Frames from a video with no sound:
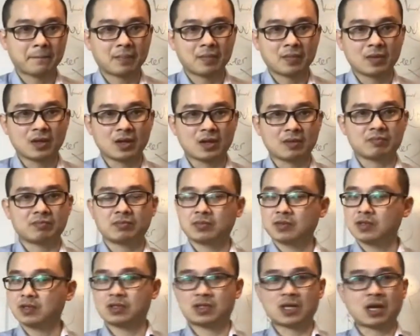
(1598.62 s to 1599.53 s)
Yep.
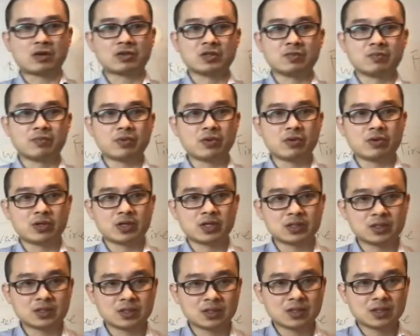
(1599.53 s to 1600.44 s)
This is how simple it
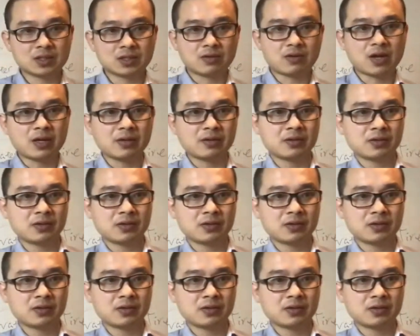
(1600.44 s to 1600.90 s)
is, right?